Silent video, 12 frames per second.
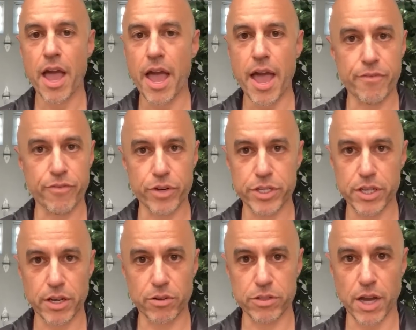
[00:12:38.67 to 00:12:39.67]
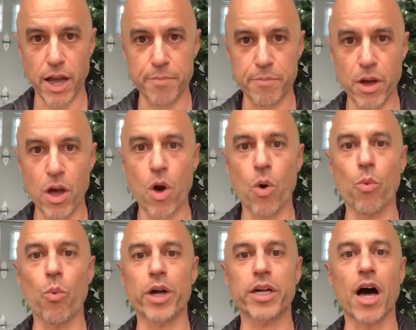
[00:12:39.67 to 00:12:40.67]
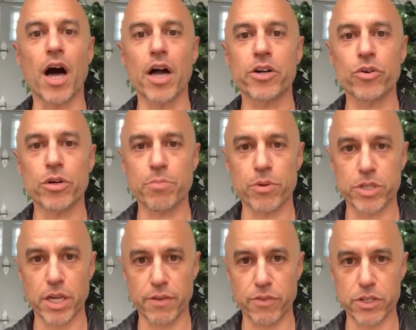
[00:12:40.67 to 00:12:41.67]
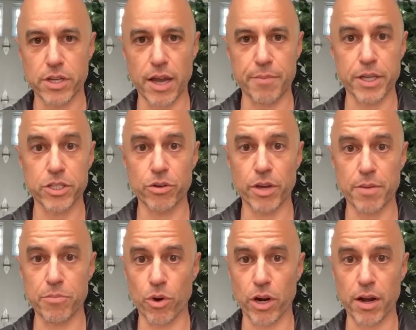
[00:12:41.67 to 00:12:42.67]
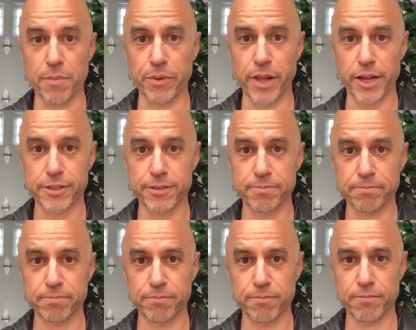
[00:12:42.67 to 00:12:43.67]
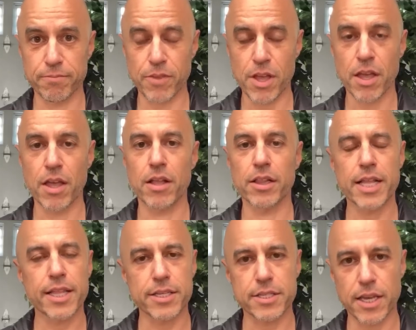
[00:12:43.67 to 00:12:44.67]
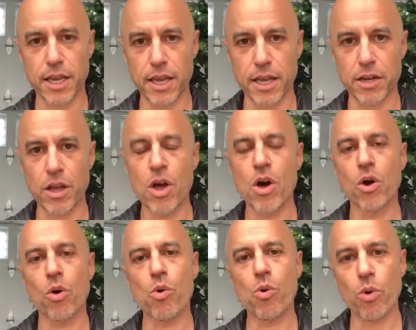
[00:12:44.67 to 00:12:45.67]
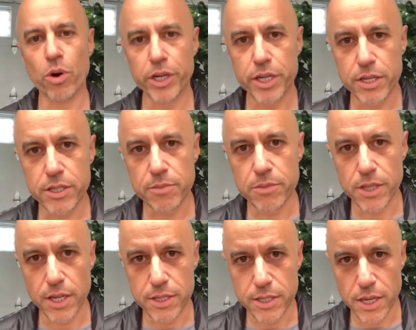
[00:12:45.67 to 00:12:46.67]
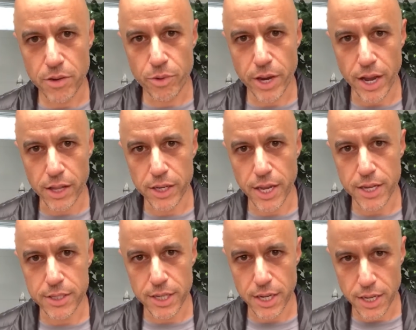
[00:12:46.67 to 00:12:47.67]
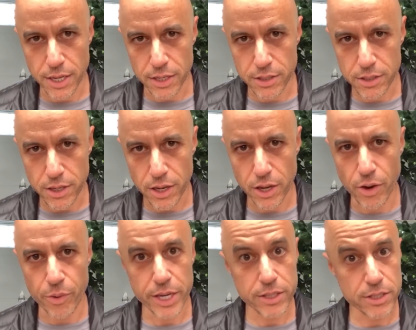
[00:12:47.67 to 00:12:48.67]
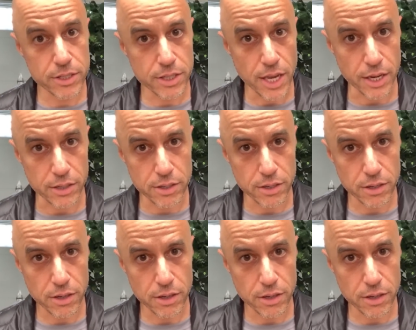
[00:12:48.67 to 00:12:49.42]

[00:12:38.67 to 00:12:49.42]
every single time, 100% of the time as you get more complex. Let that sink in. Organisms that see reality as it is go extinct.